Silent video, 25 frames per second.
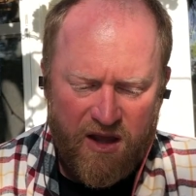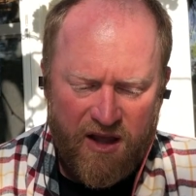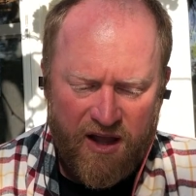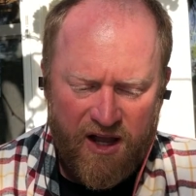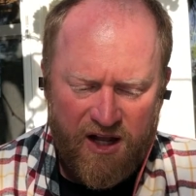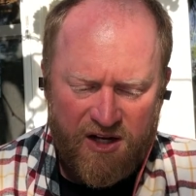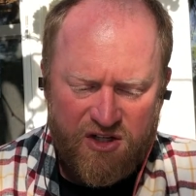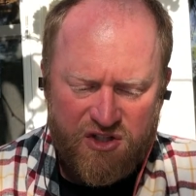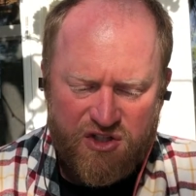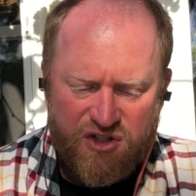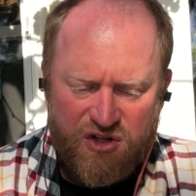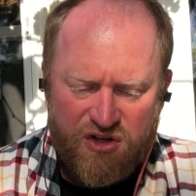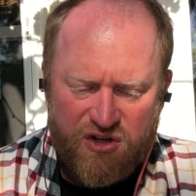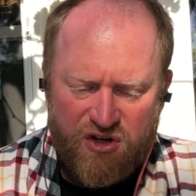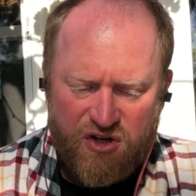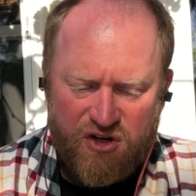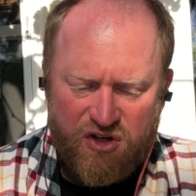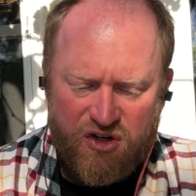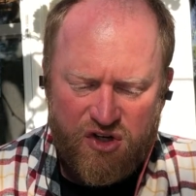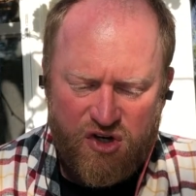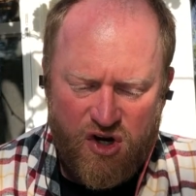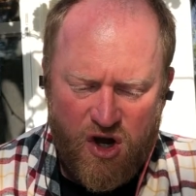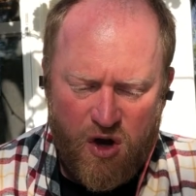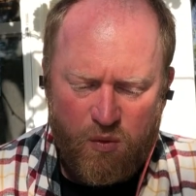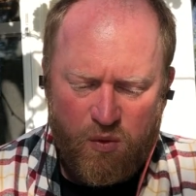Hence,
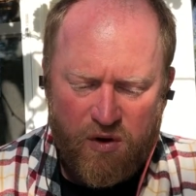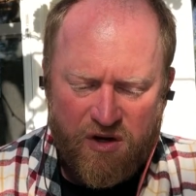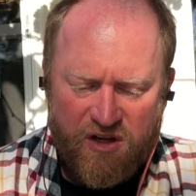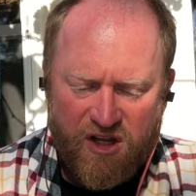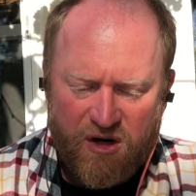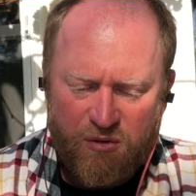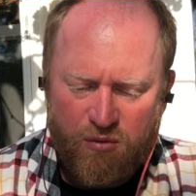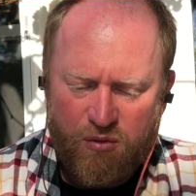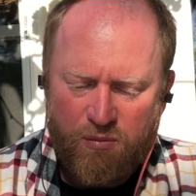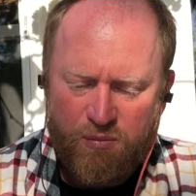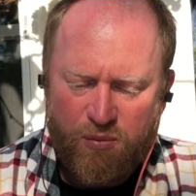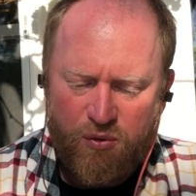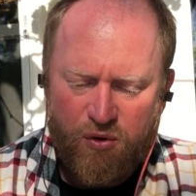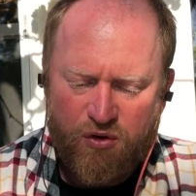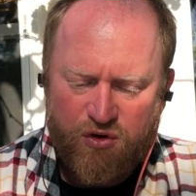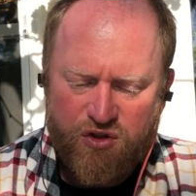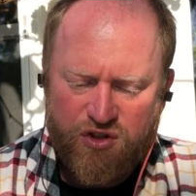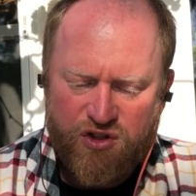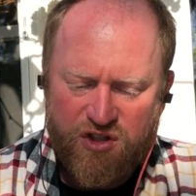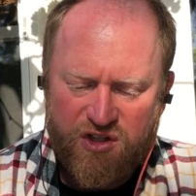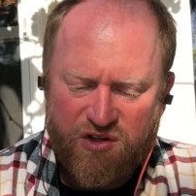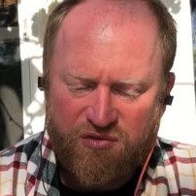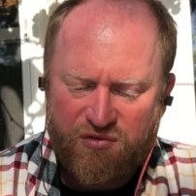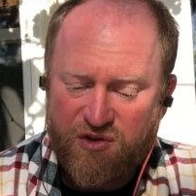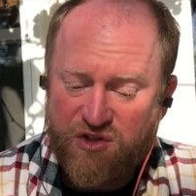no one can
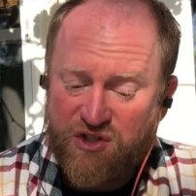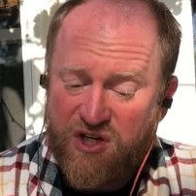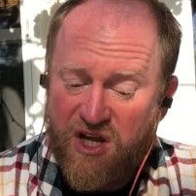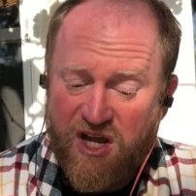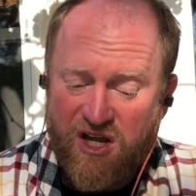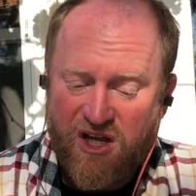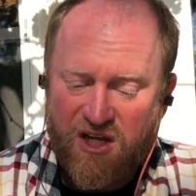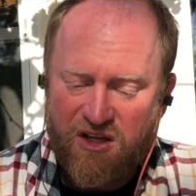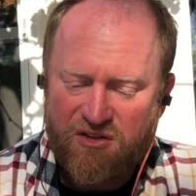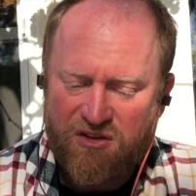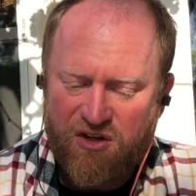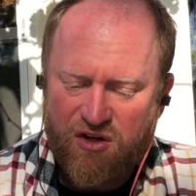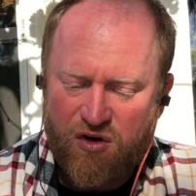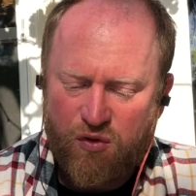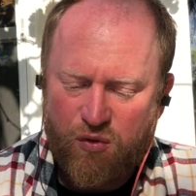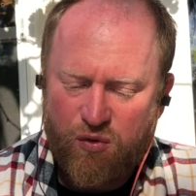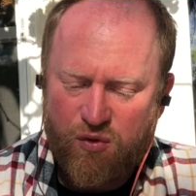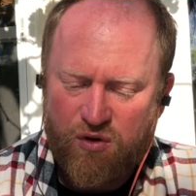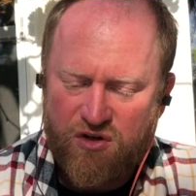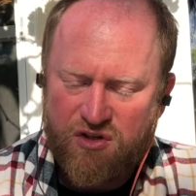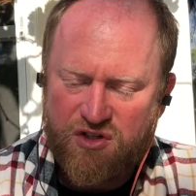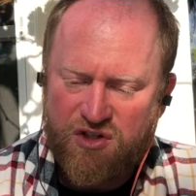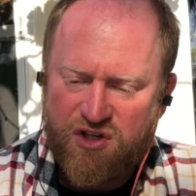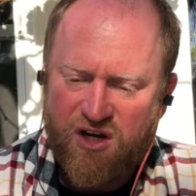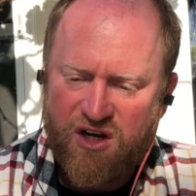reproach us for taking the
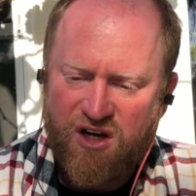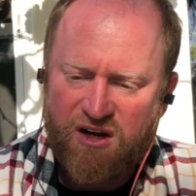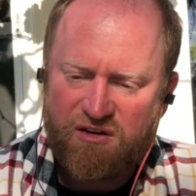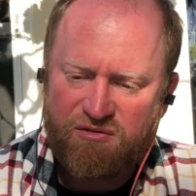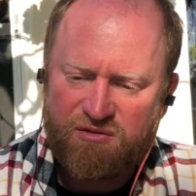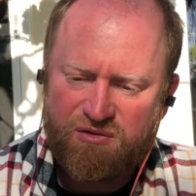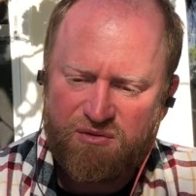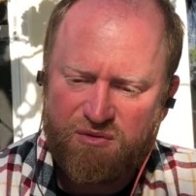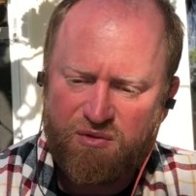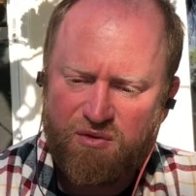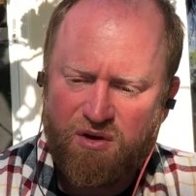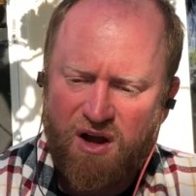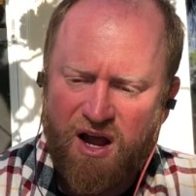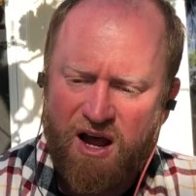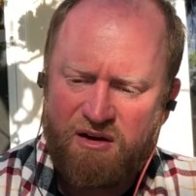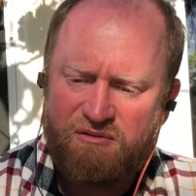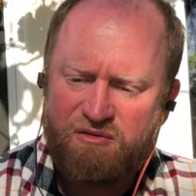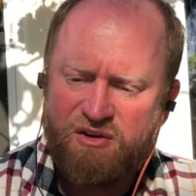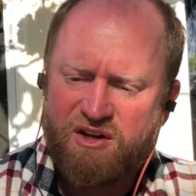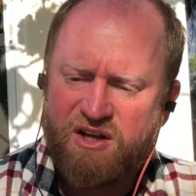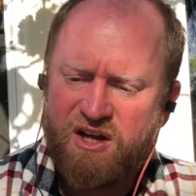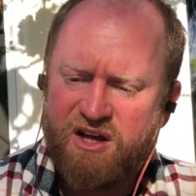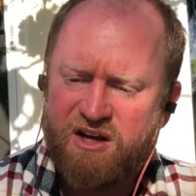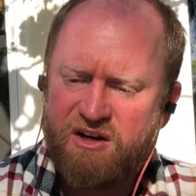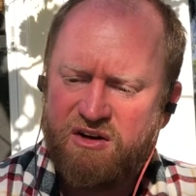course I have
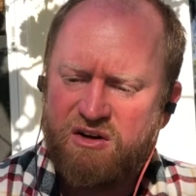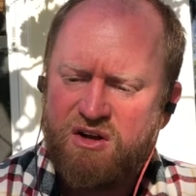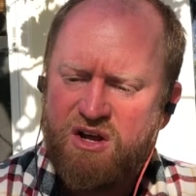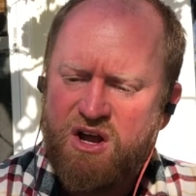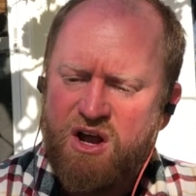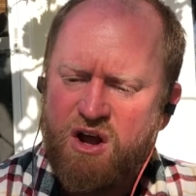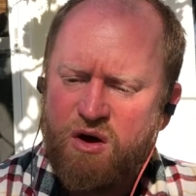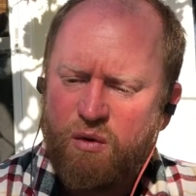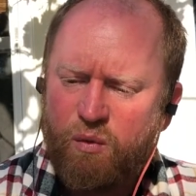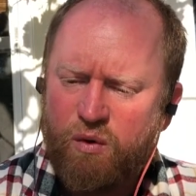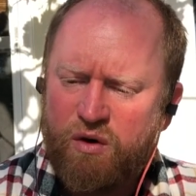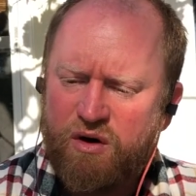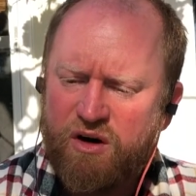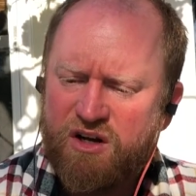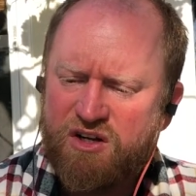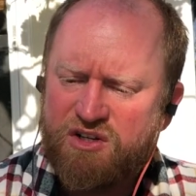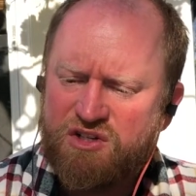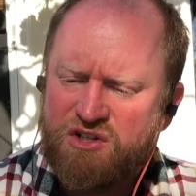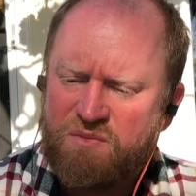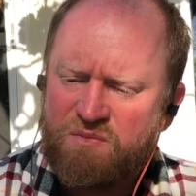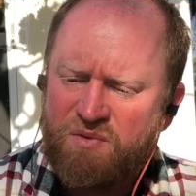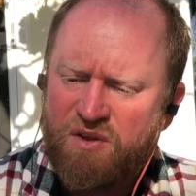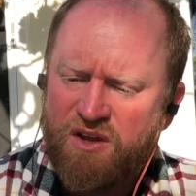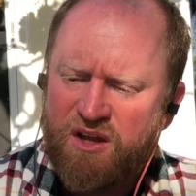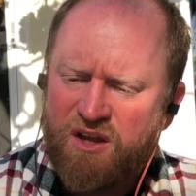advocated,
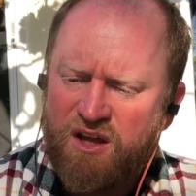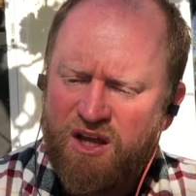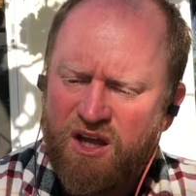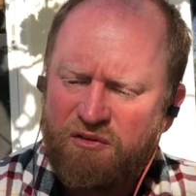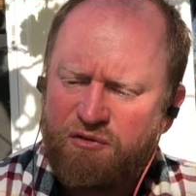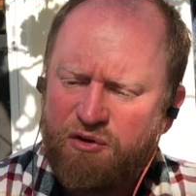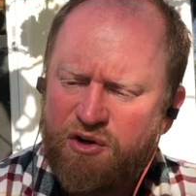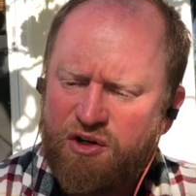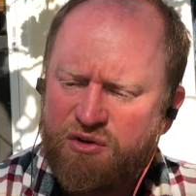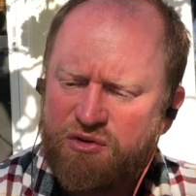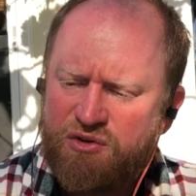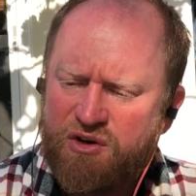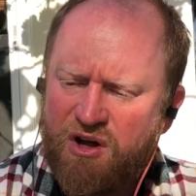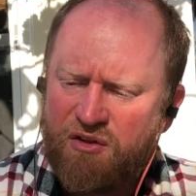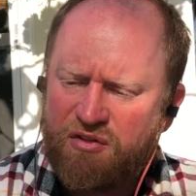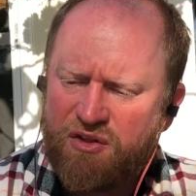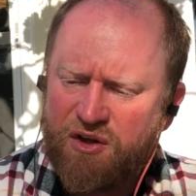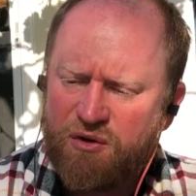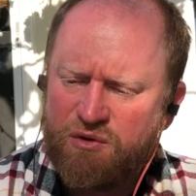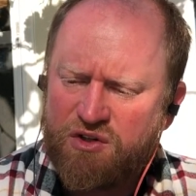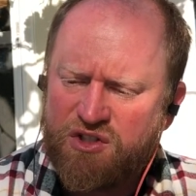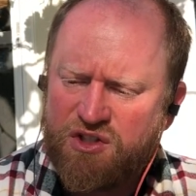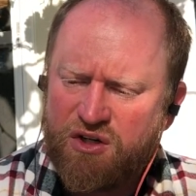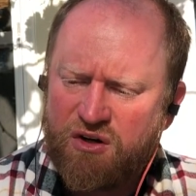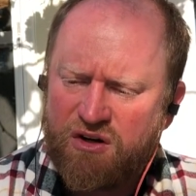whereas, if we do
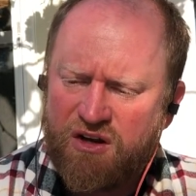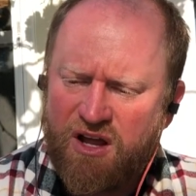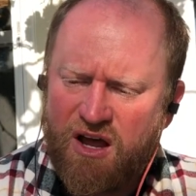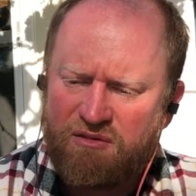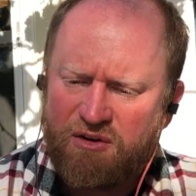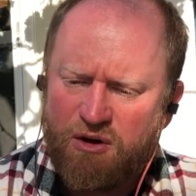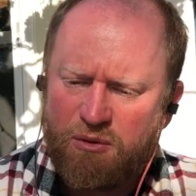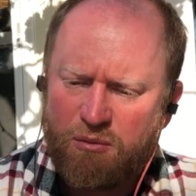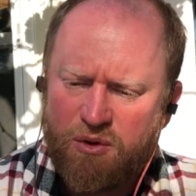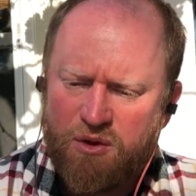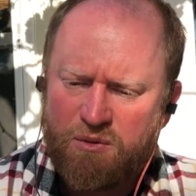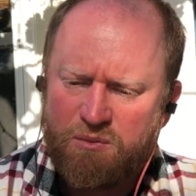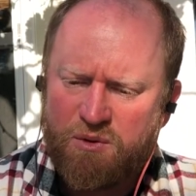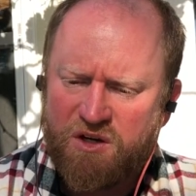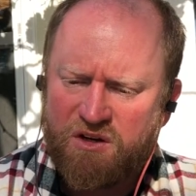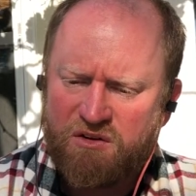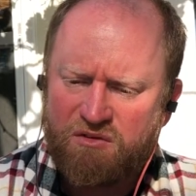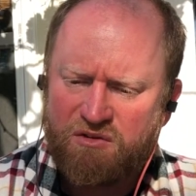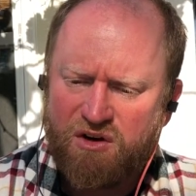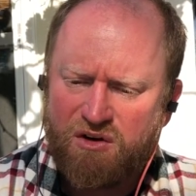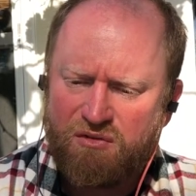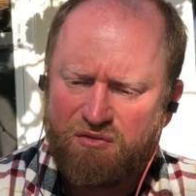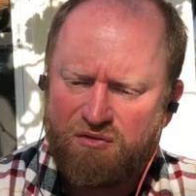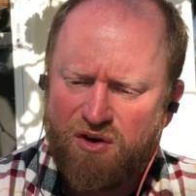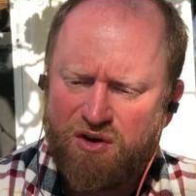nothing, we shall inevitably be
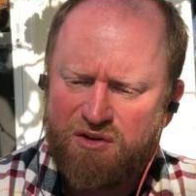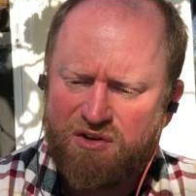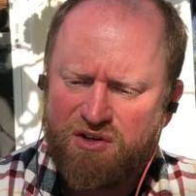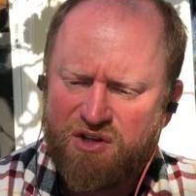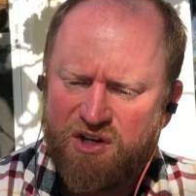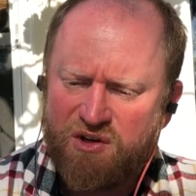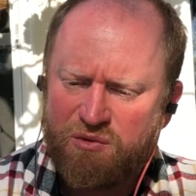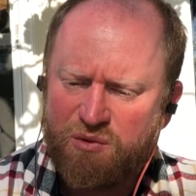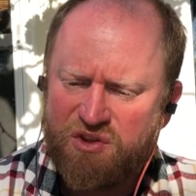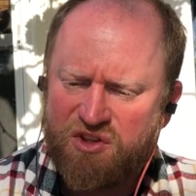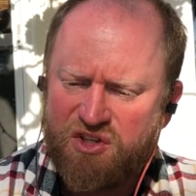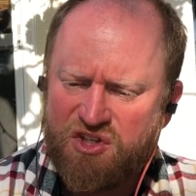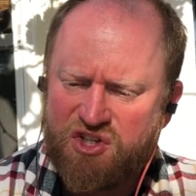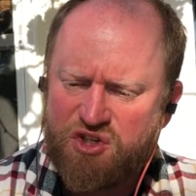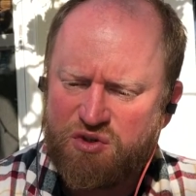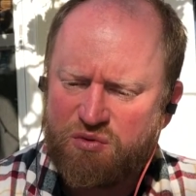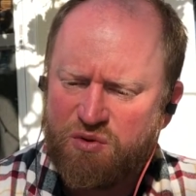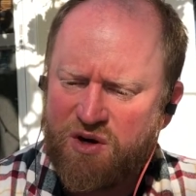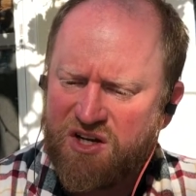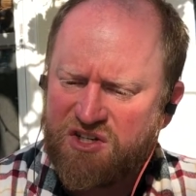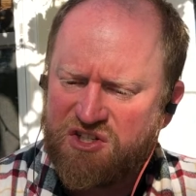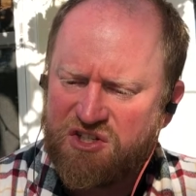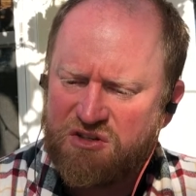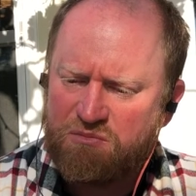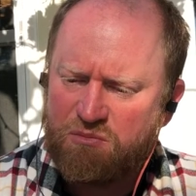confronted with
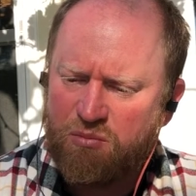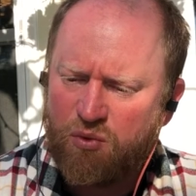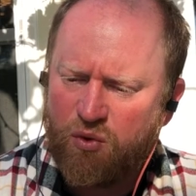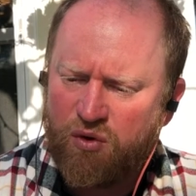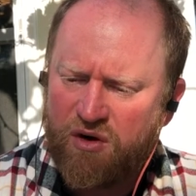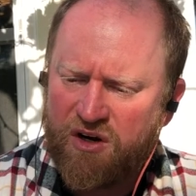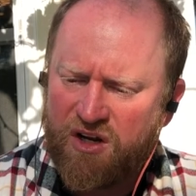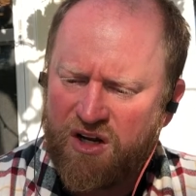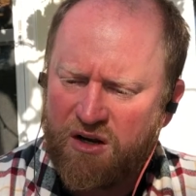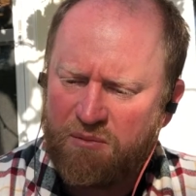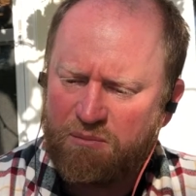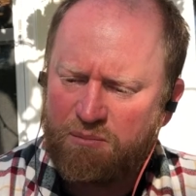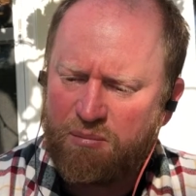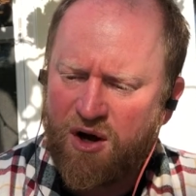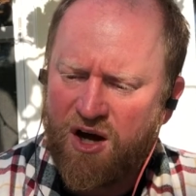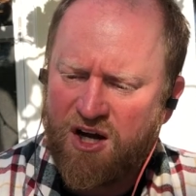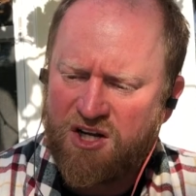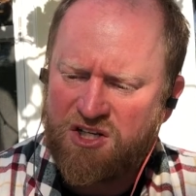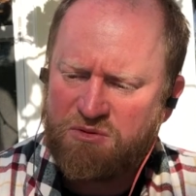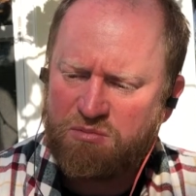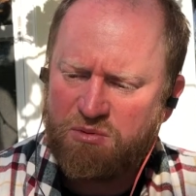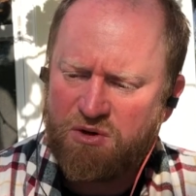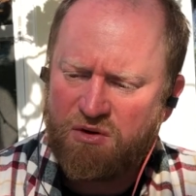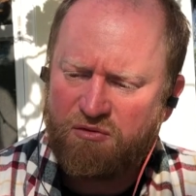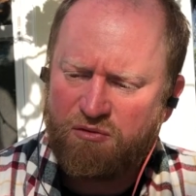distress and mourning, and
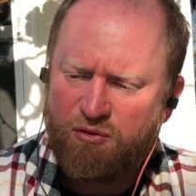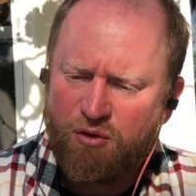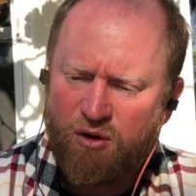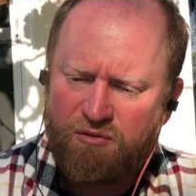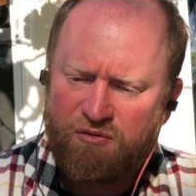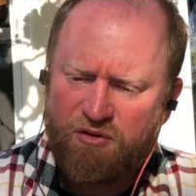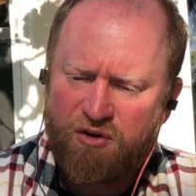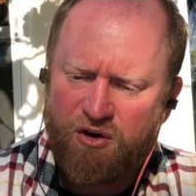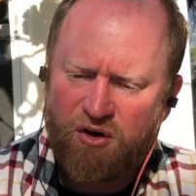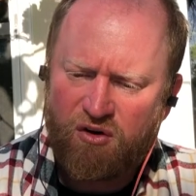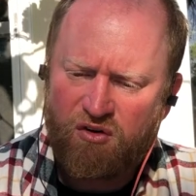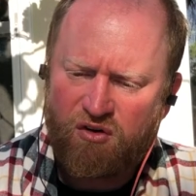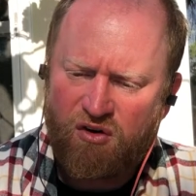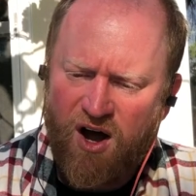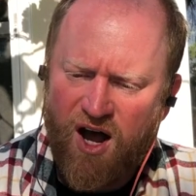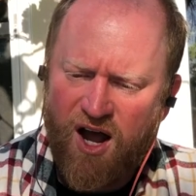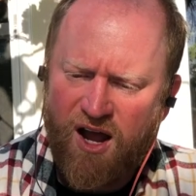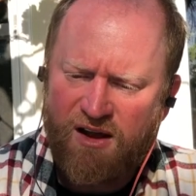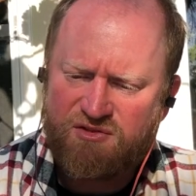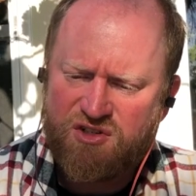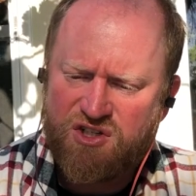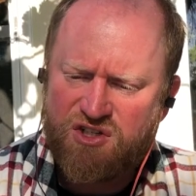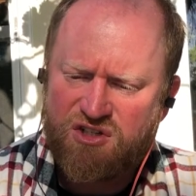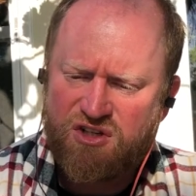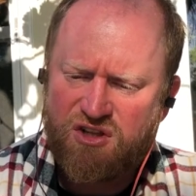possibly forfeit our
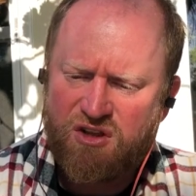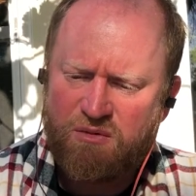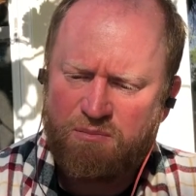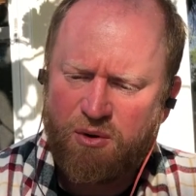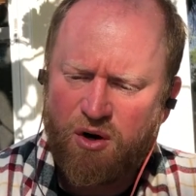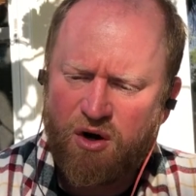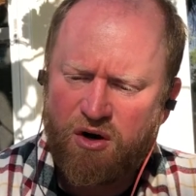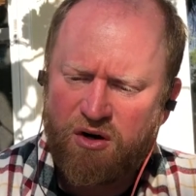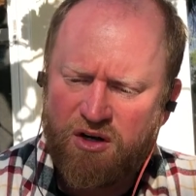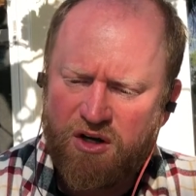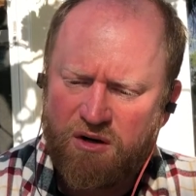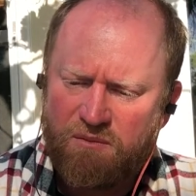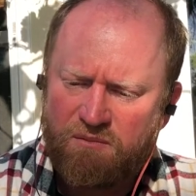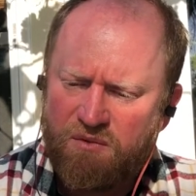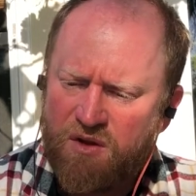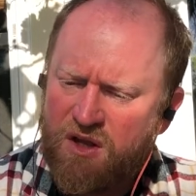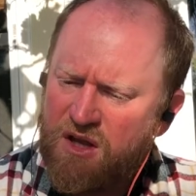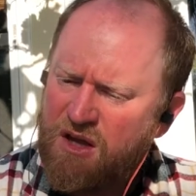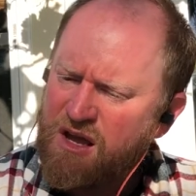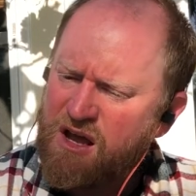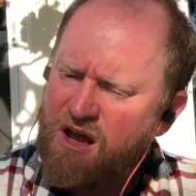lives into the bargain.